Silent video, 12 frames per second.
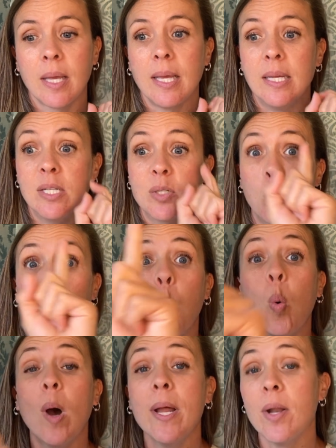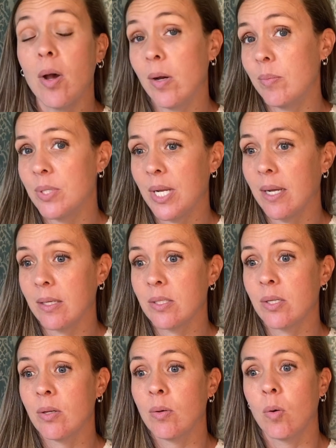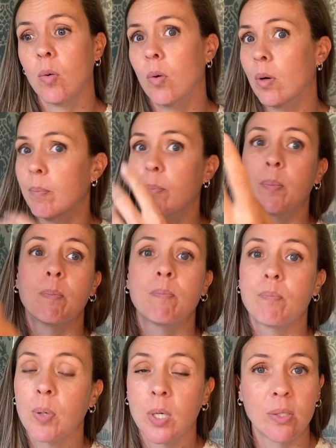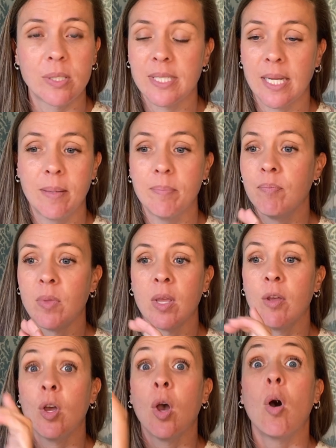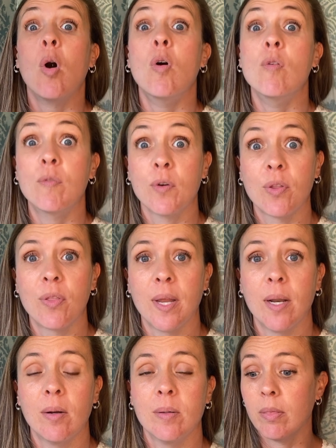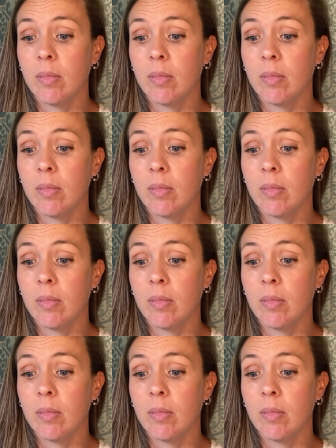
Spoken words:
is one object or person over there.